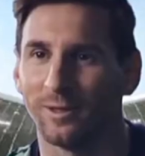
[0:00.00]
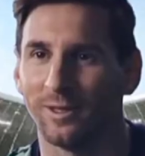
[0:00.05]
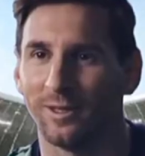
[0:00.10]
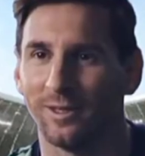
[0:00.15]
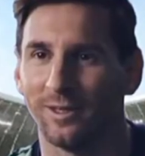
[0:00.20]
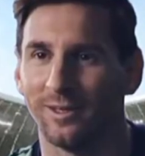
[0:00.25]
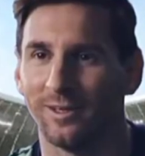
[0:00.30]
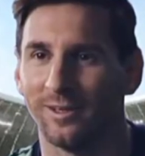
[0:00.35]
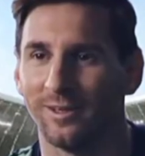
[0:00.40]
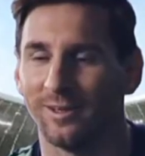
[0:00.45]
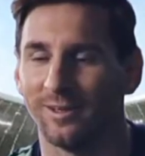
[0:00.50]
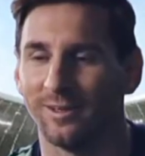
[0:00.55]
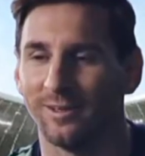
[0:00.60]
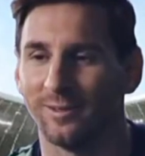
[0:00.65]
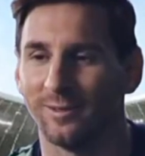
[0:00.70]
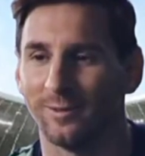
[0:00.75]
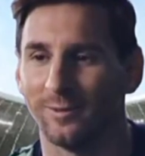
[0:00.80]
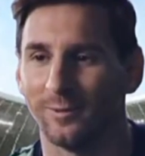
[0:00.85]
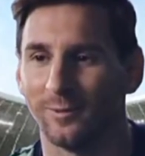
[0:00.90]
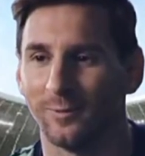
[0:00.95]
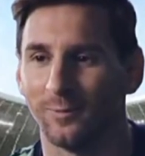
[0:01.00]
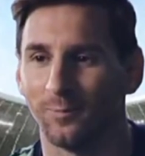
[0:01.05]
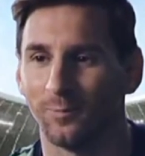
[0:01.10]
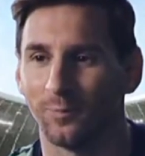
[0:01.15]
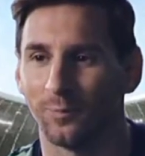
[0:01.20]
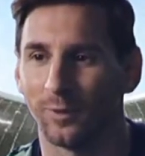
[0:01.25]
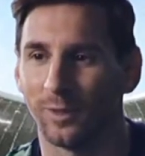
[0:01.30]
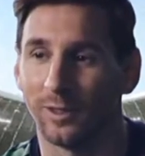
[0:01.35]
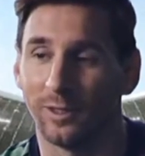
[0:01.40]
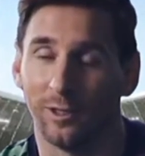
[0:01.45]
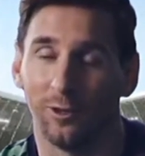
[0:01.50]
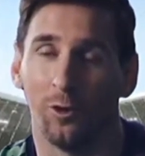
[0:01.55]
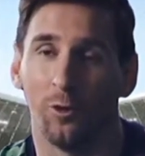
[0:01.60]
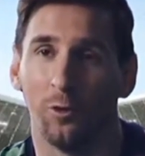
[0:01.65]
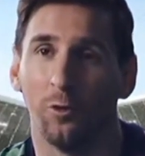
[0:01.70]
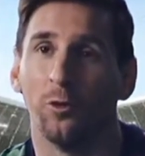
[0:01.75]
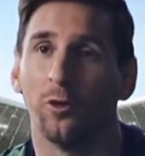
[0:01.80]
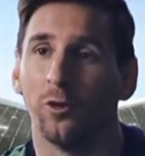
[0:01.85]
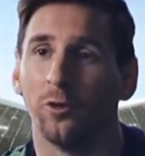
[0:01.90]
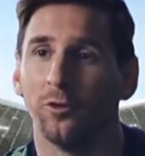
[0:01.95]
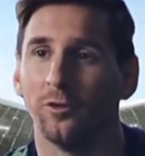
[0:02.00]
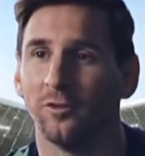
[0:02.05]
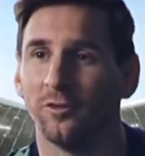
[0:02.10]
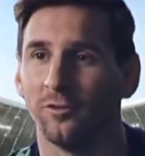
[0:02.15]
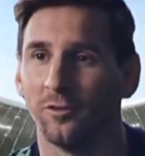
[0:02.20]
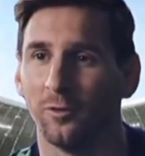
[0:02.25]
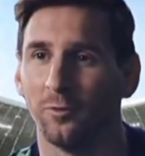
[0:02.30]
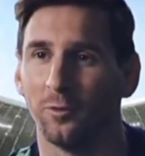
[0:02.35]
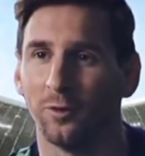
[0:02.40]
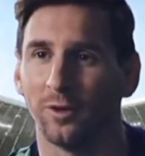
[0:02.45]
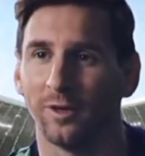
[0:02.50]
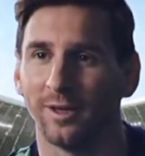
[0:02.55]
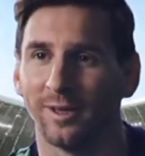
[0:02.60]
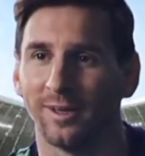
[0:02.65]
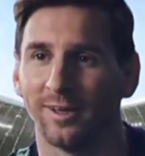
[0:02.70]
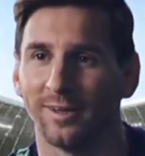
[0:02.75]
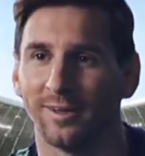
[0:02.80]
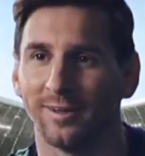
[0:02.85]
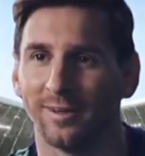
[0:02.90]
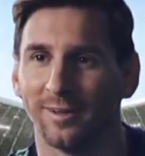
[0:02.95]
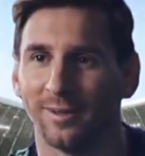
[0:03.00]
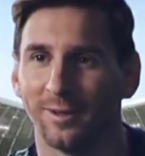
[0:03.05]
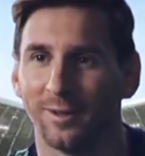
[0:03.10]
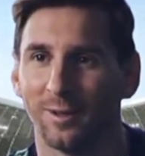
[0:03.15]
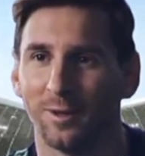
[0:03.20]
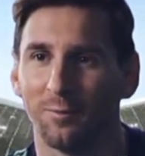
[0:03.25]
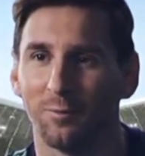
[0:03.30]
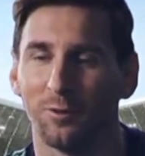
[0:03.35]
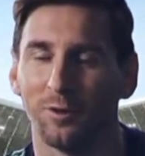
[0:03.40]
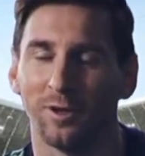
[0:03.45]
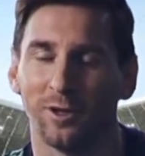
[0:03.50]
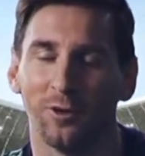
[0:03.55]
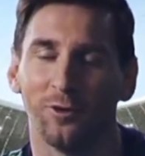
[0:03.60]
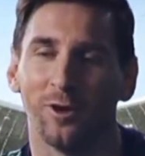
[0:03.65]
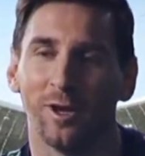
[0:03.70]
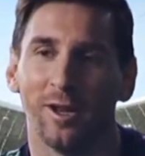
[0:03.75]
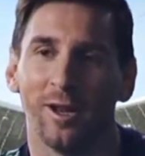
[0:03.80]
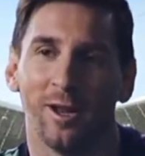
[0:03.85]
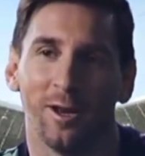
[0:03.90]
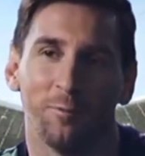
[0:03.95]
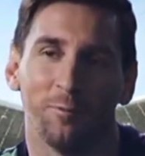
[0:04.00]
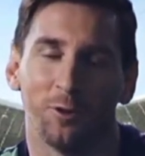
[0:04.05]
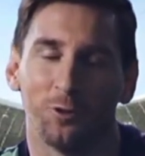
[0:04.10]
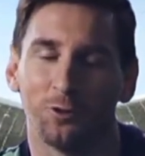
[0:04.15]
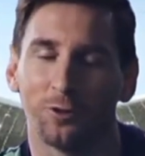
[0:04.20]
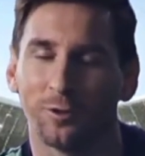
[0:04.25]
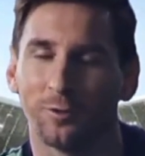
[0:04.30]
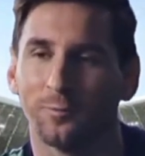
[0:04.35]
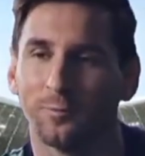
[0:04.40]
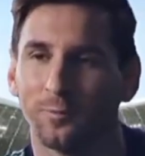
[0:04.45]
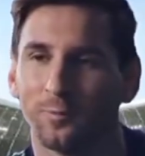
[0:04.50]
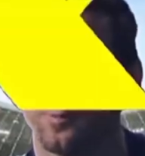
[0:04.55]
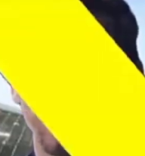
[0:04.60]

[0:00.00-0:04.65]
of that uh, uh, mode. I think it's okay. I'm